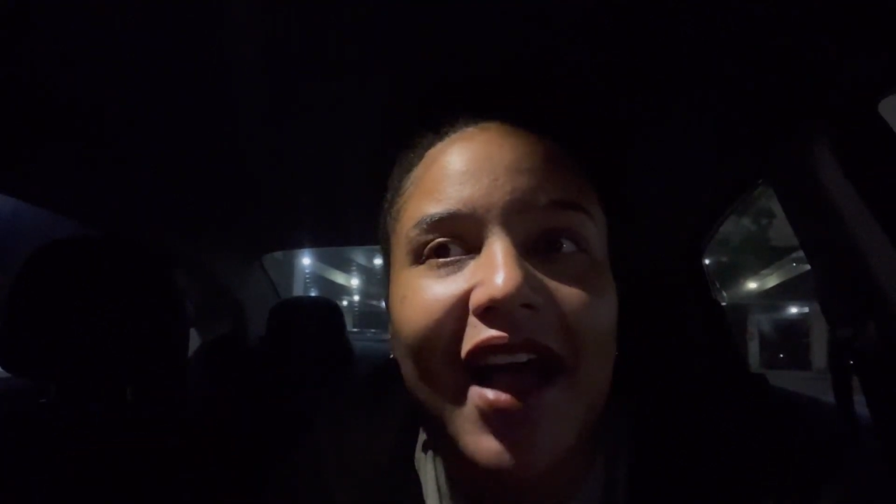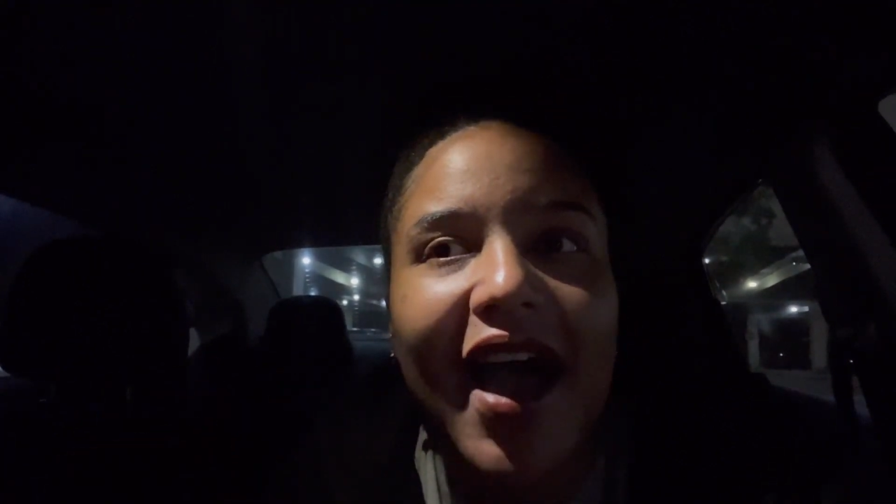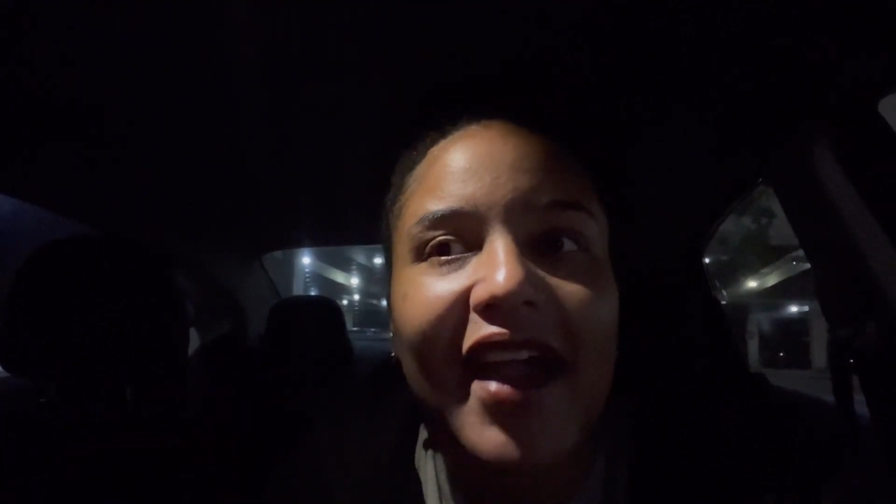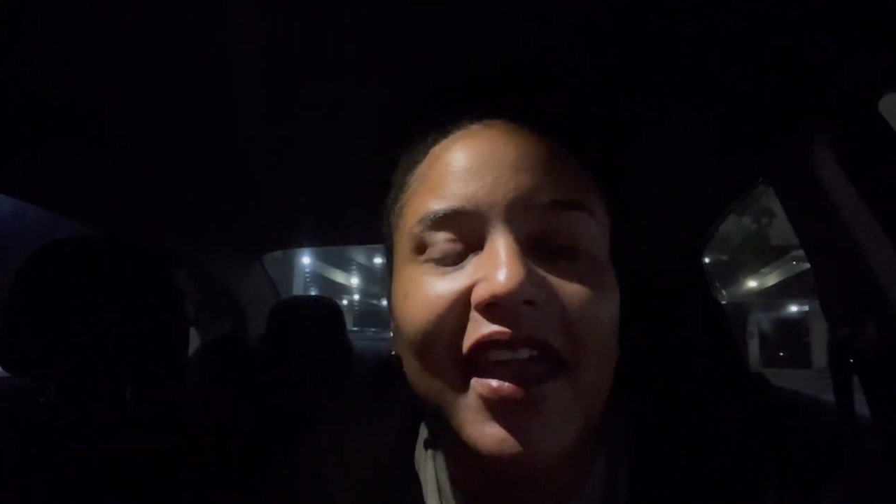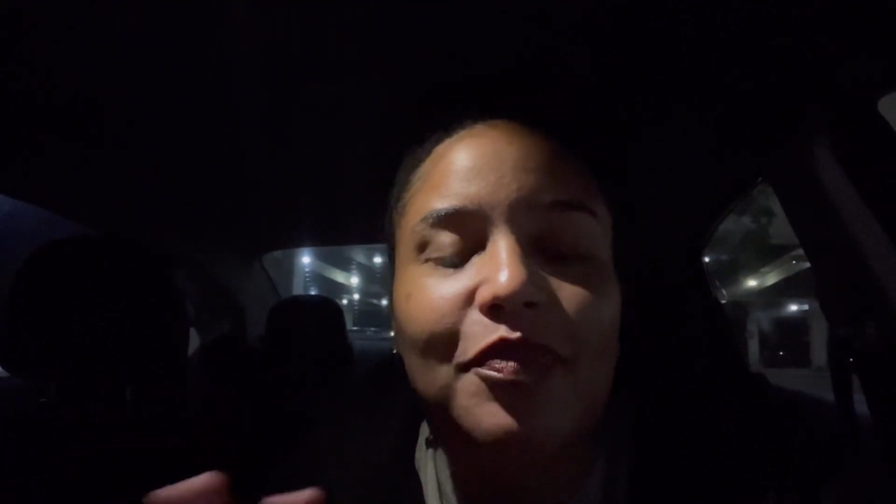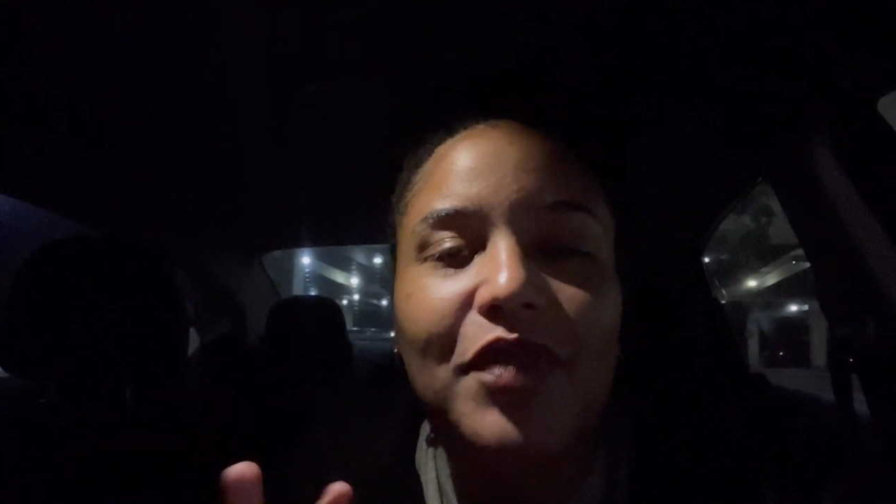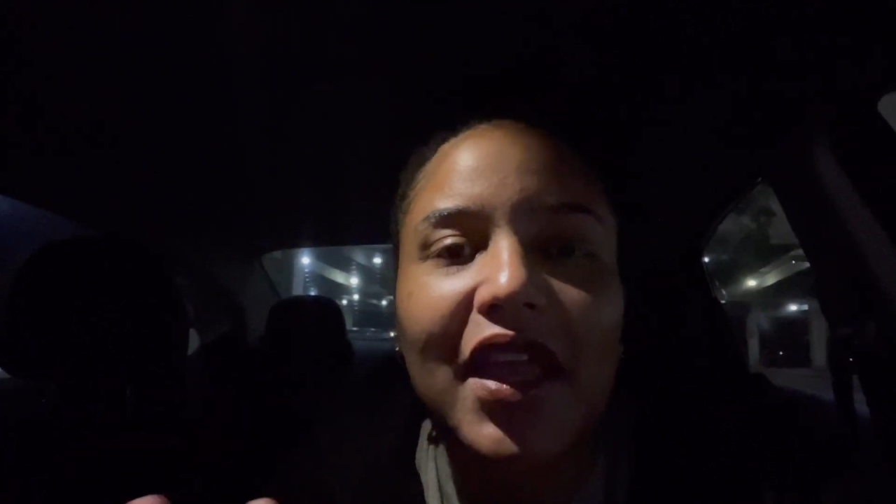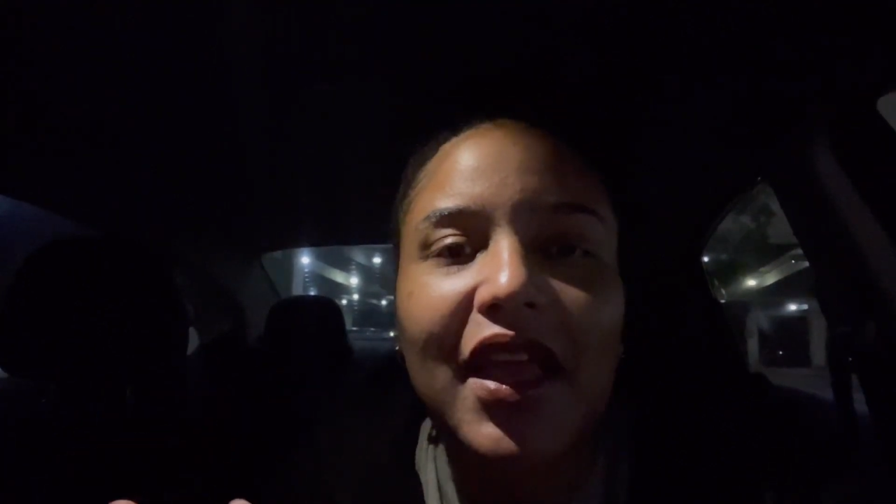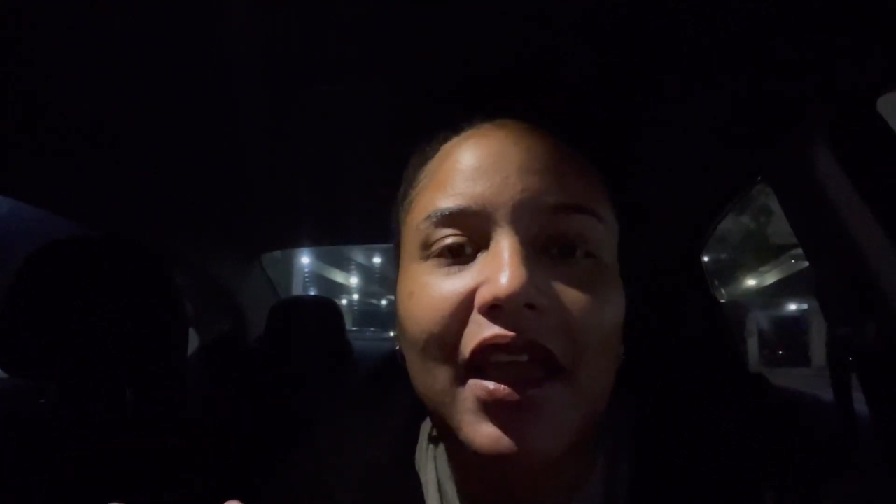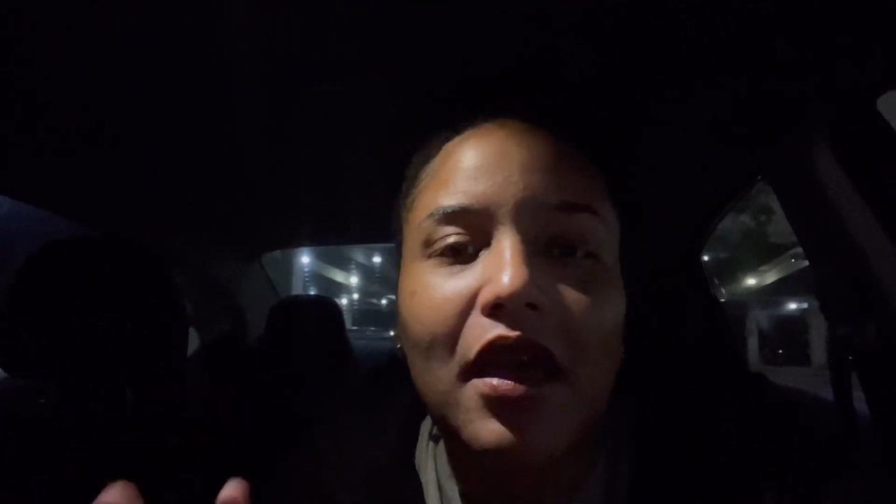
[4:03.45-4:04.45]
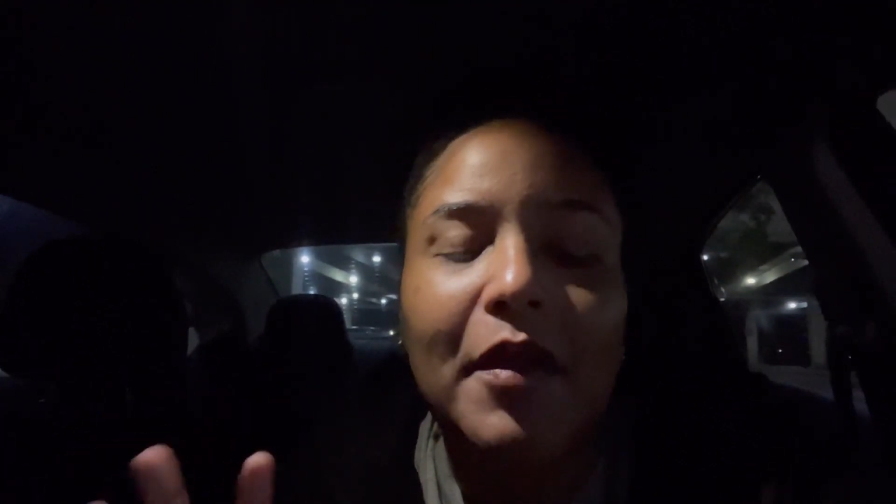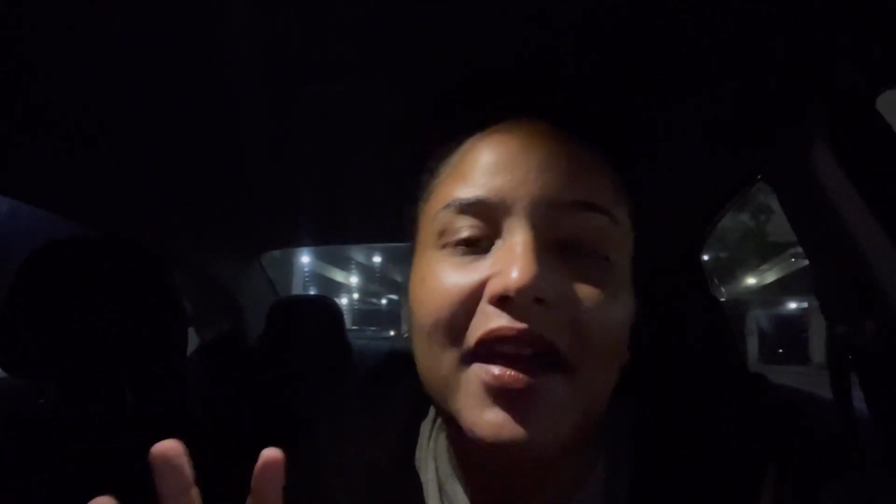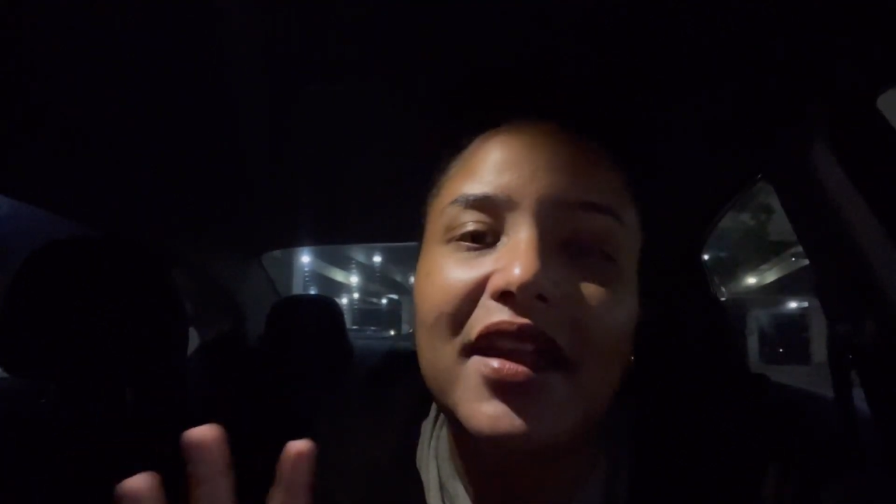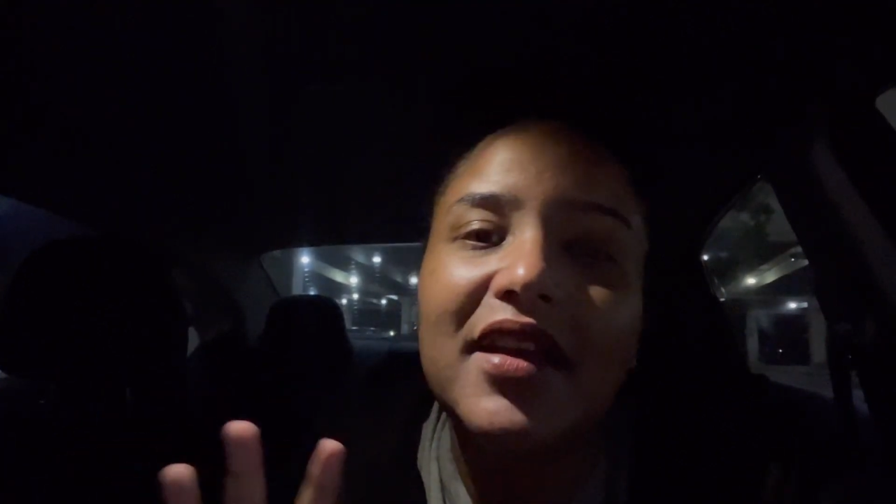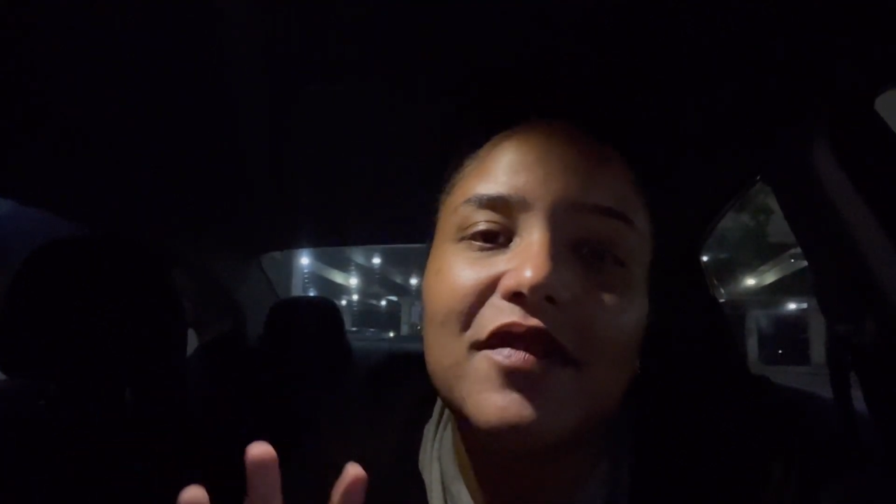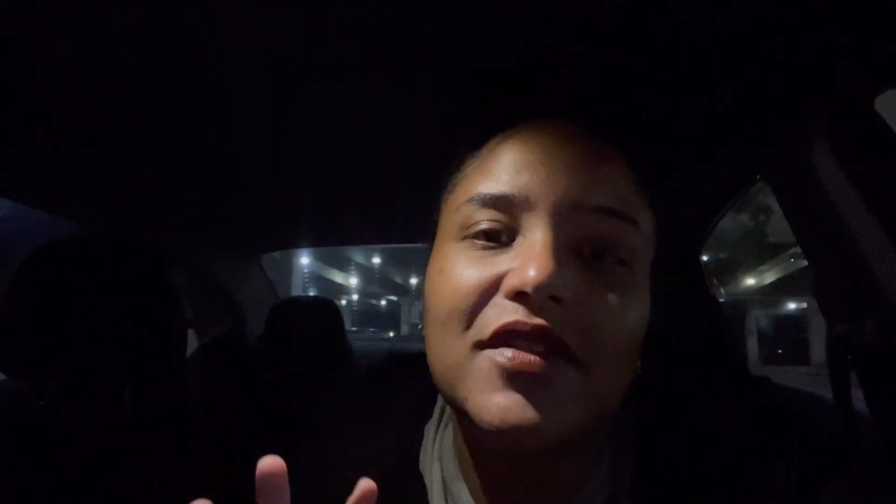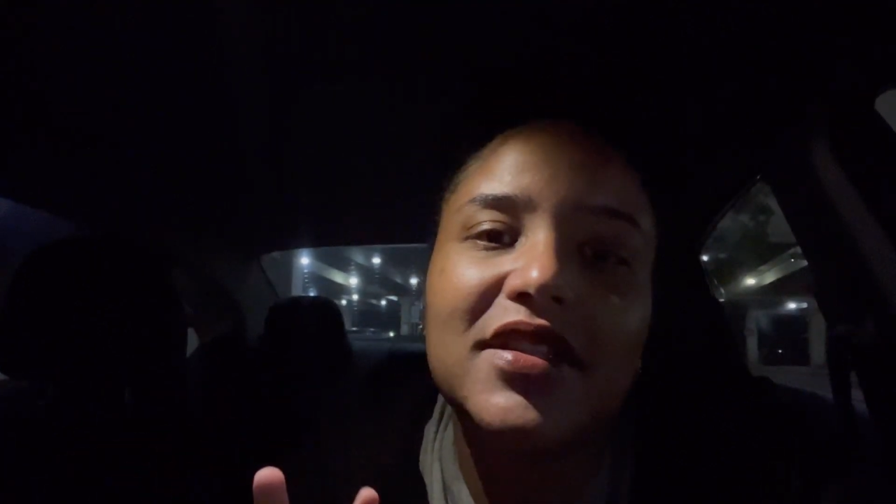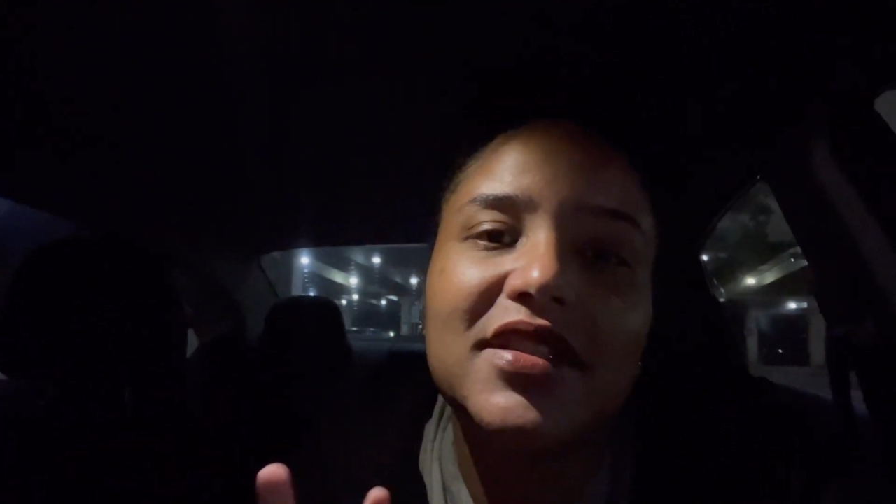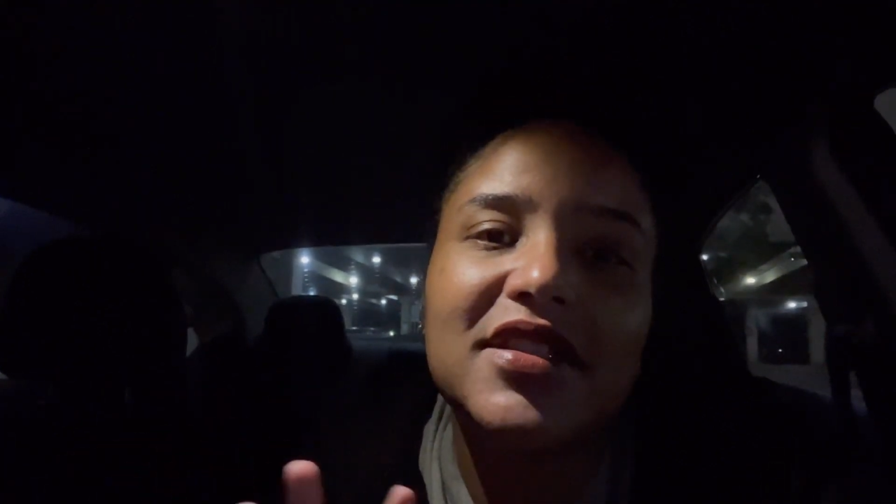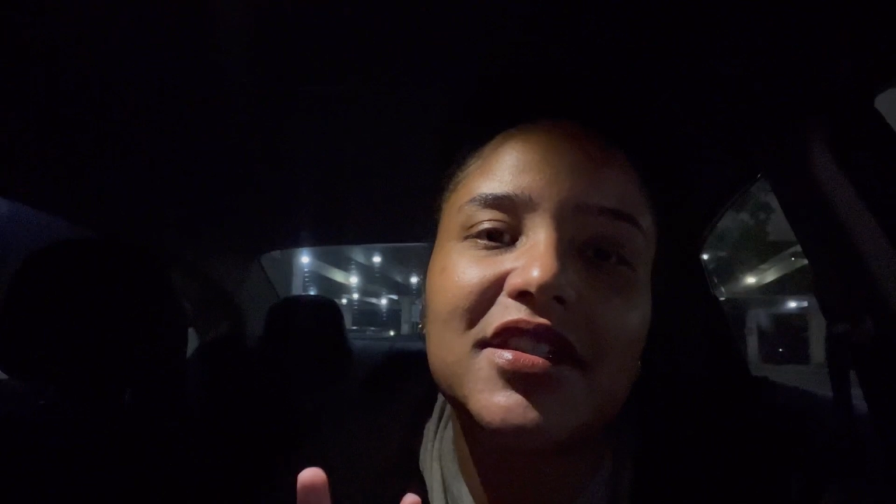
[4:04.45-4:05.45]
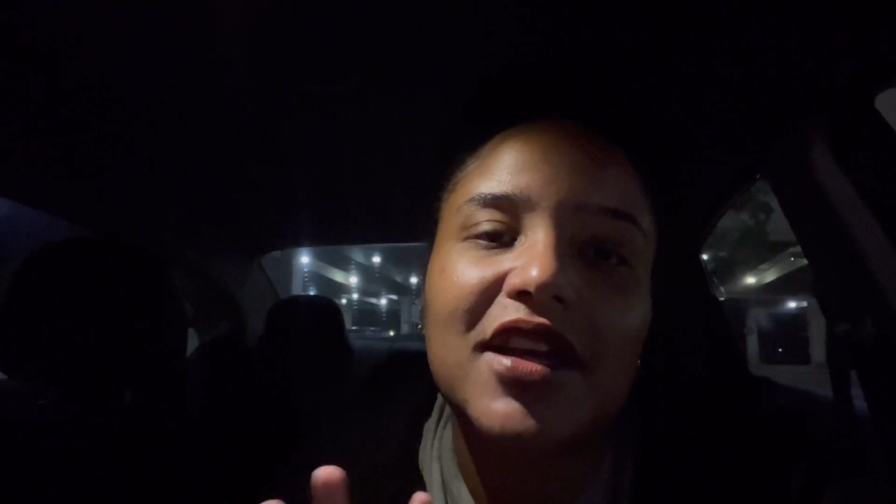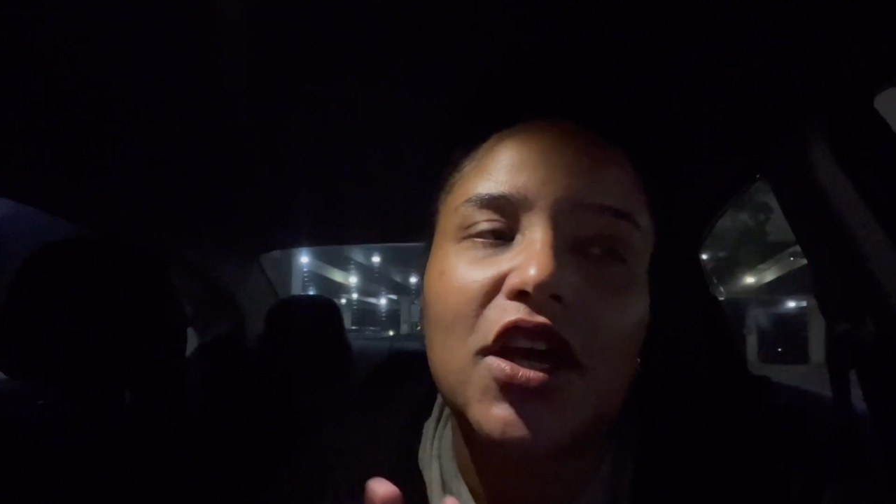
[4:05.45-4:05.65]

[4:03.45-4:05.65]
I kept thinking, am I gonna give this